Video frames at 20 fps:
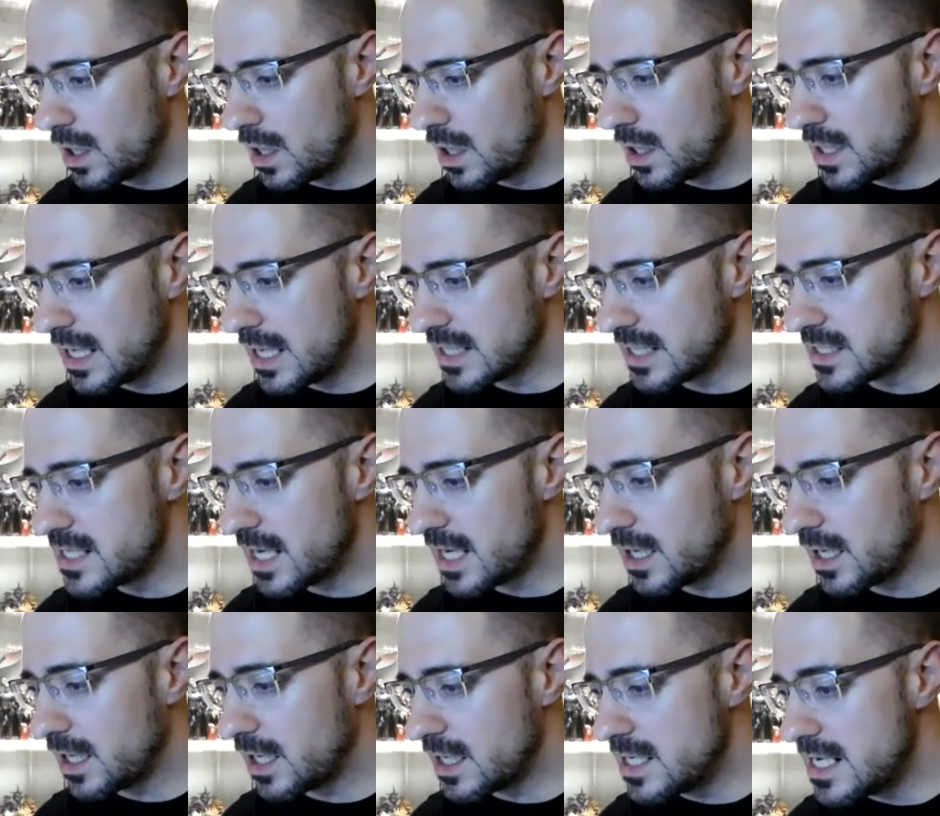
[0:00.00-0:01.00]
Yes,
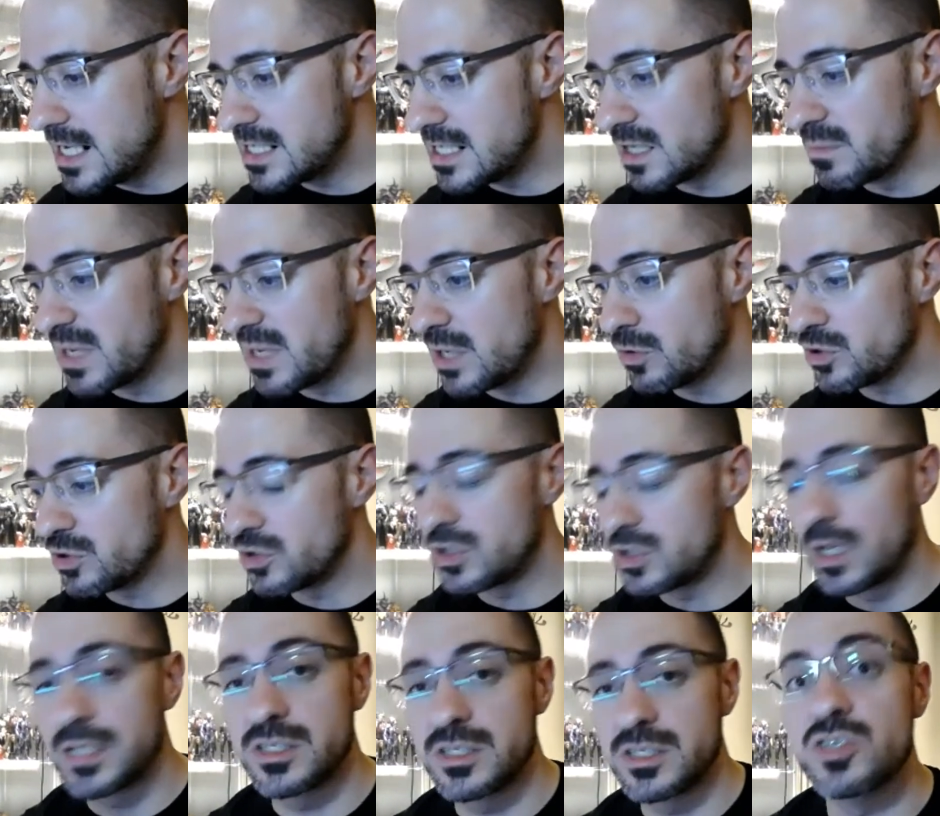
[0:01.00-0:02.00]
NECA needs a Beetlejuice
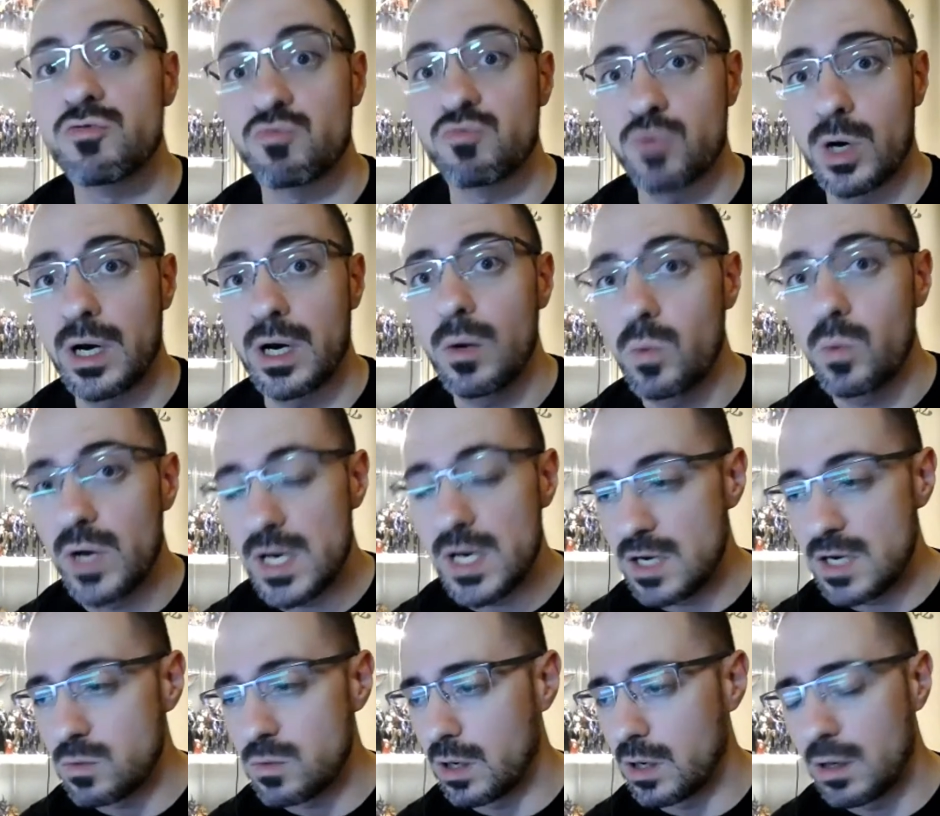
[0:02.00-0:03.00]
license. Right, we
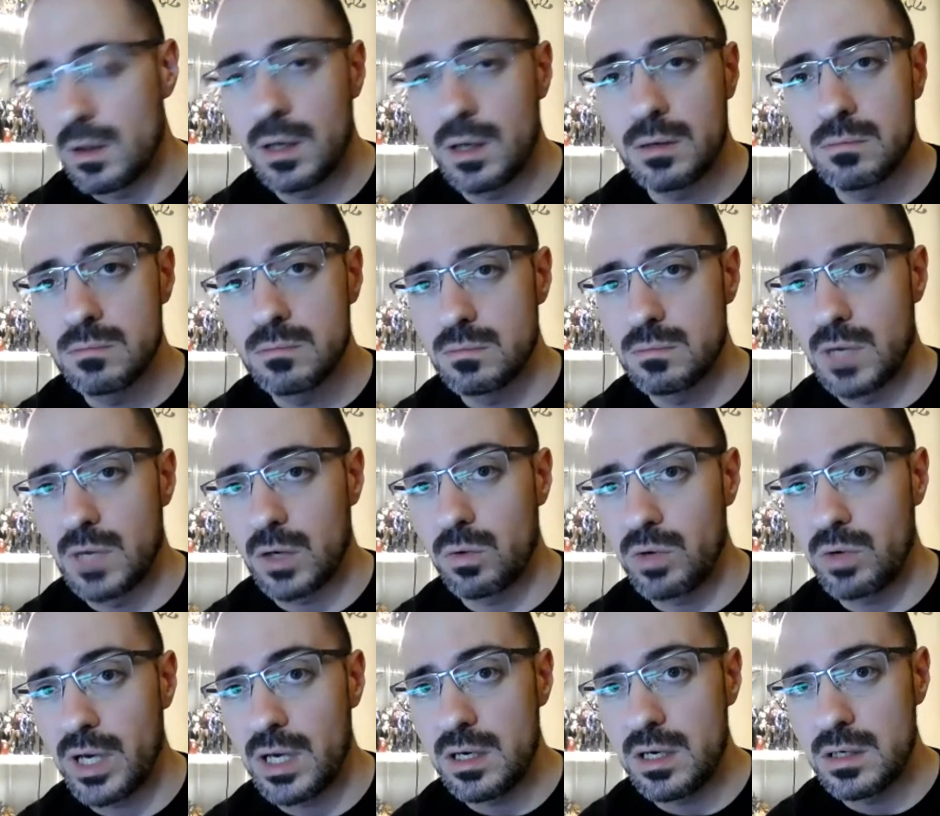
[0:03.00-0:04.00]
need one. Michael
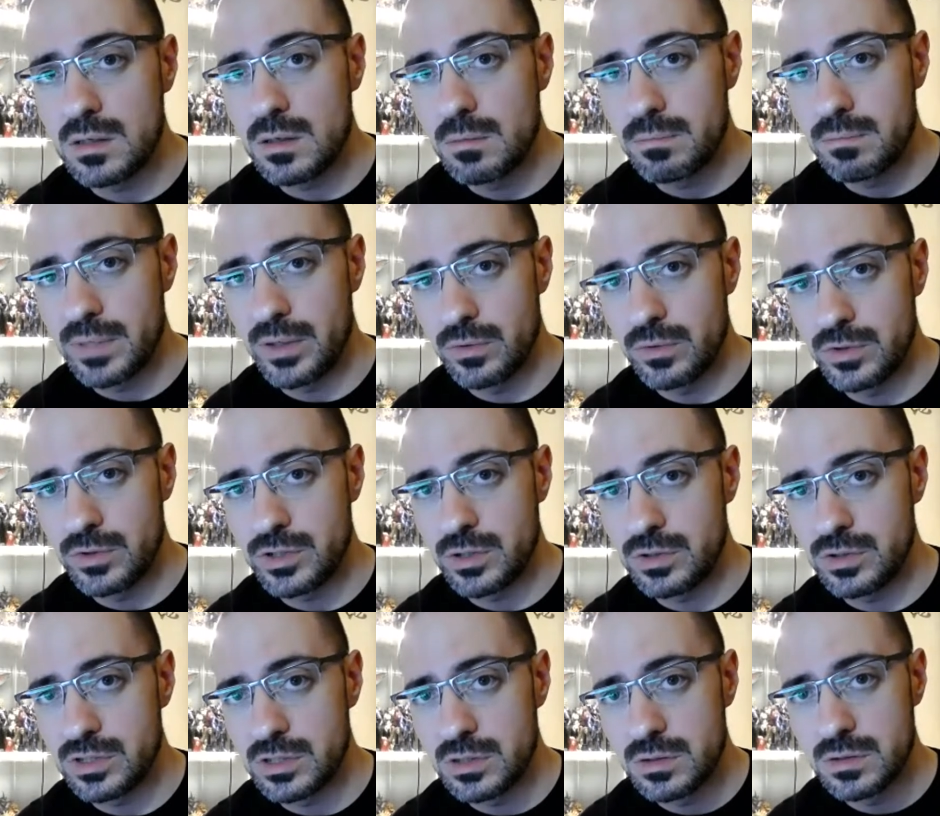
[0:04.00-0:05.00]
Keaton,
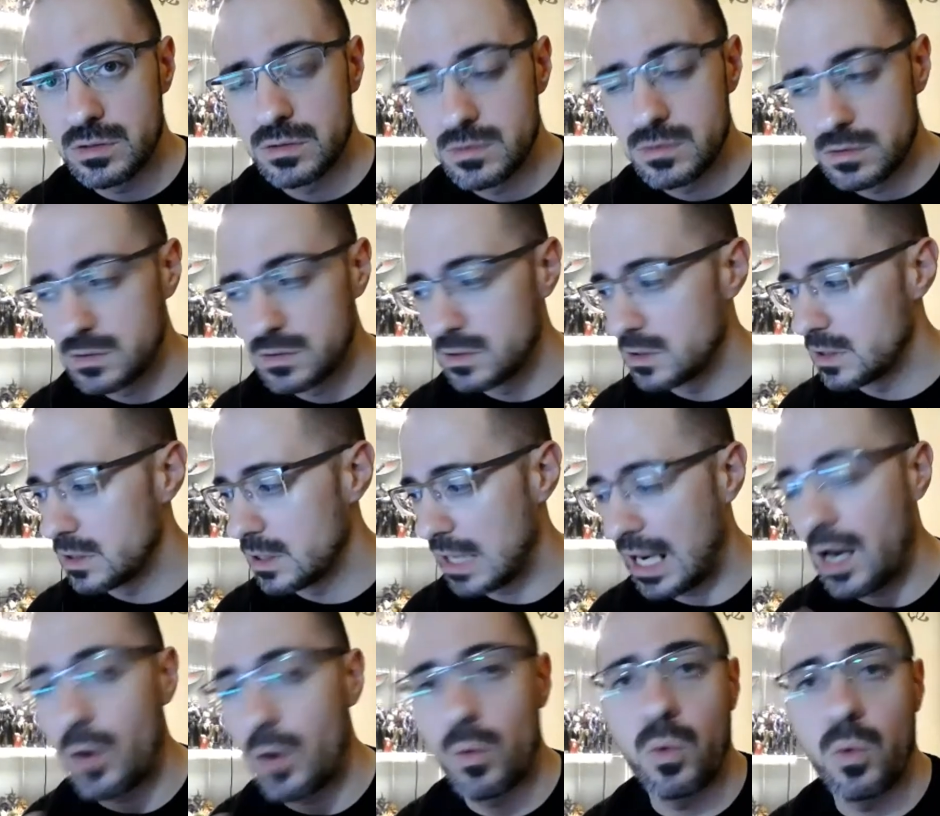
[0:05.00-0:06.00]
Beetlejuice.
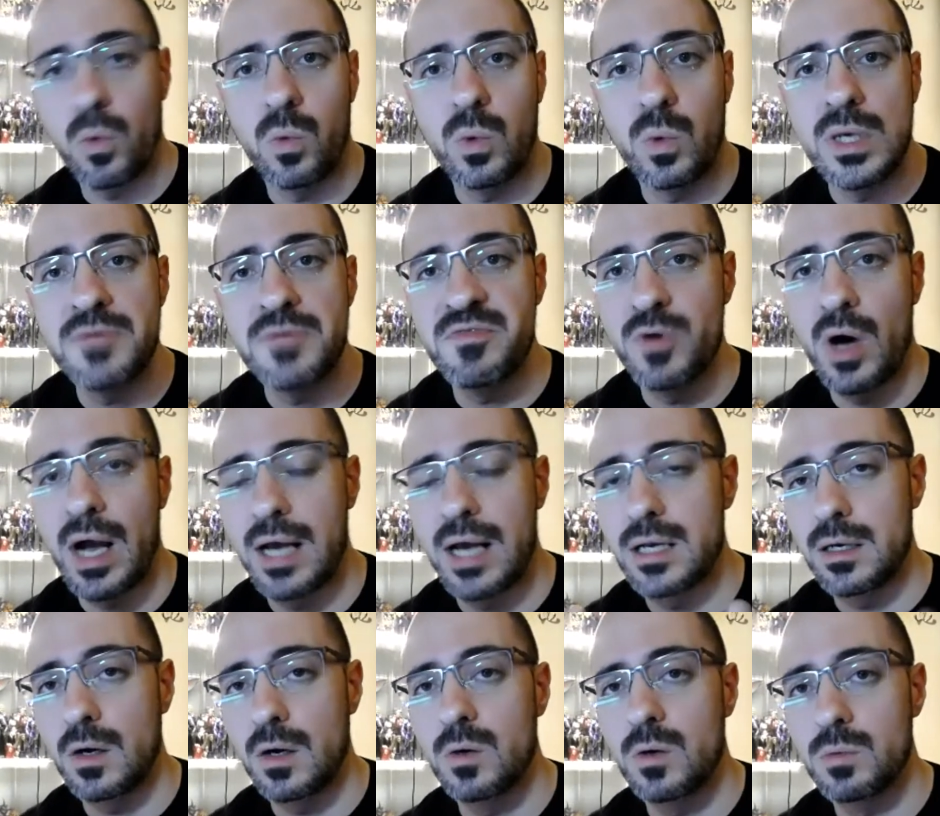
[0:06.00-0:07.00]
How we've not had
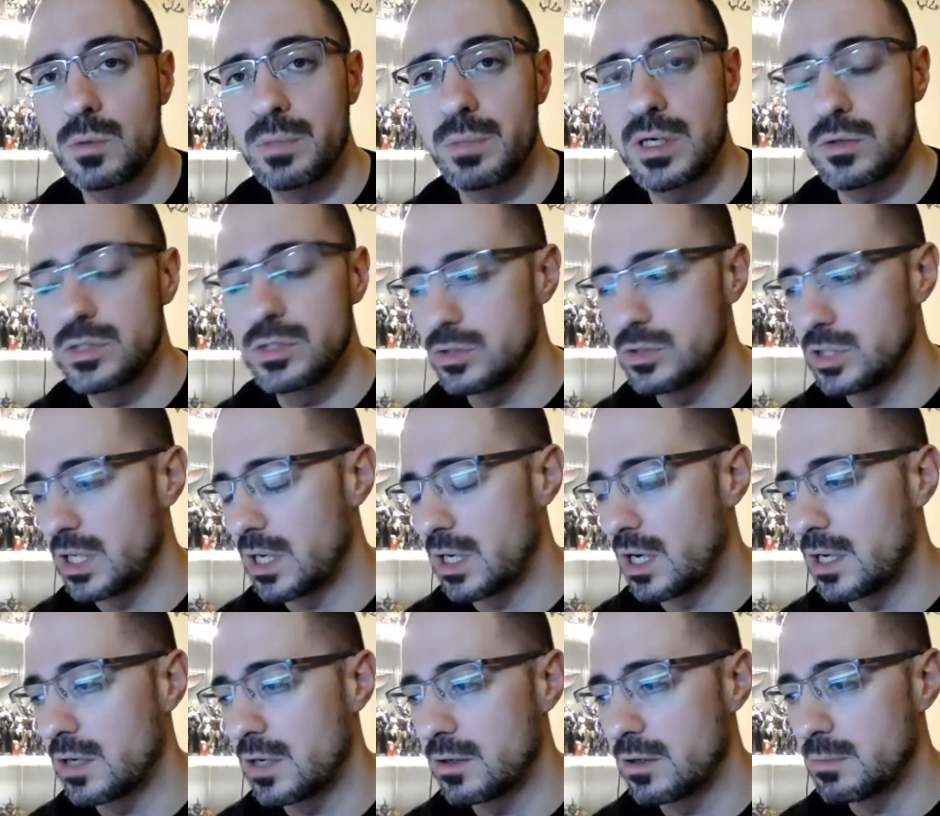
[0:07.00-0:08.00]
an ultimate Beetlejuice yet. I
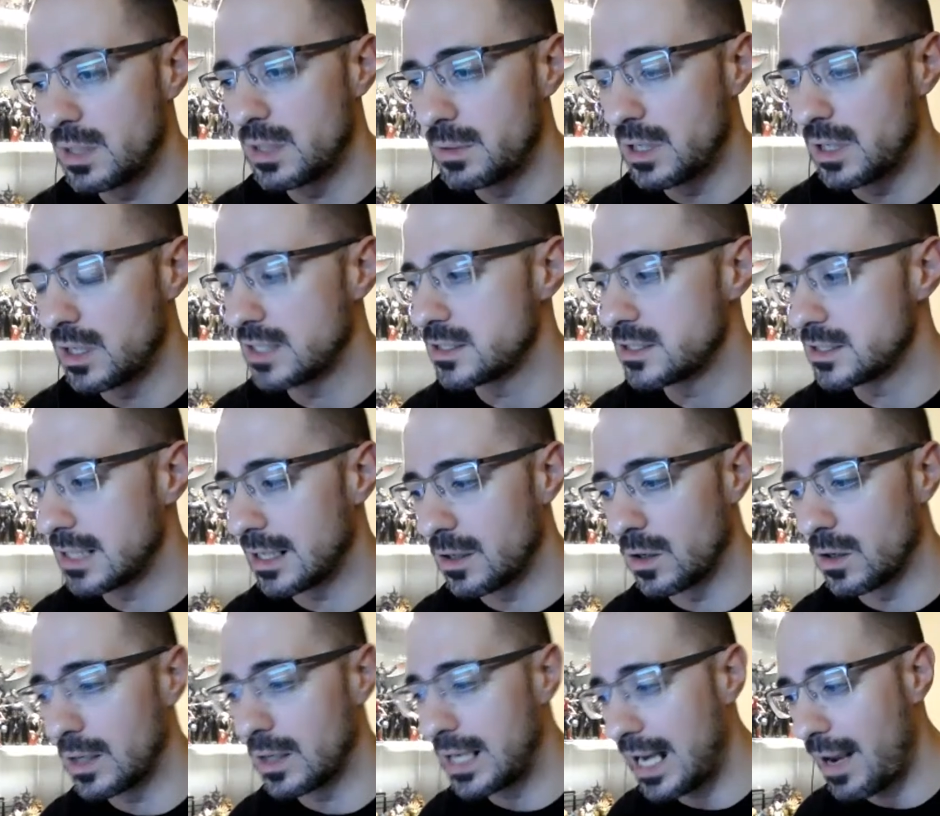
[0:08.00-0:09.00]
know it may be a license they
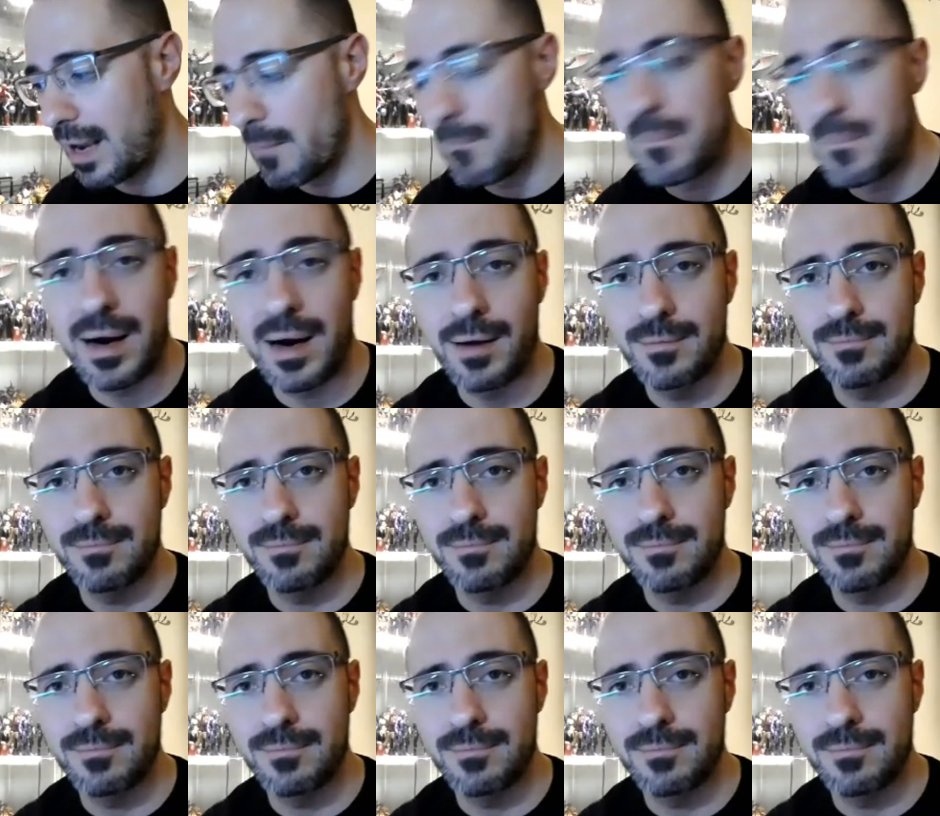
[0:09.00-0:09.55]
can't get, but